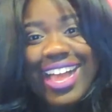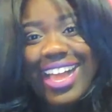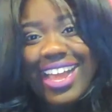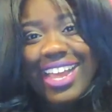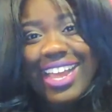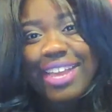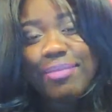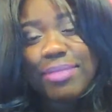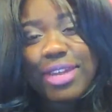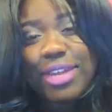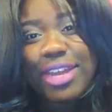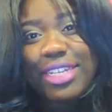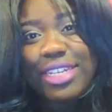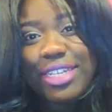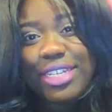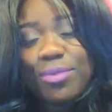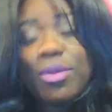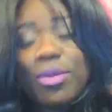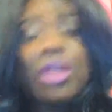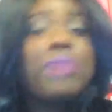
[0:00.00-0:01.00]
Hi, I'm
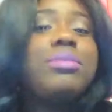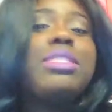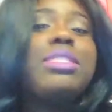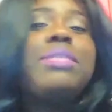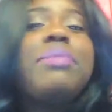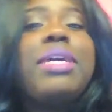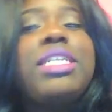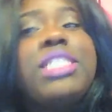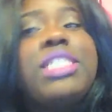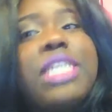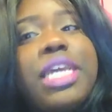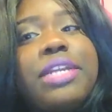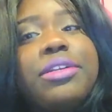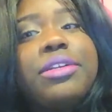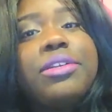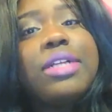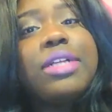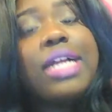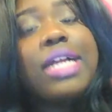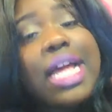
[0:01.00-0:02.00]
Nahndi. Welcome to my
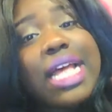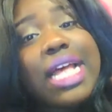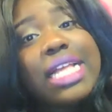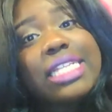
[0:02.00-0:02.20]
channel.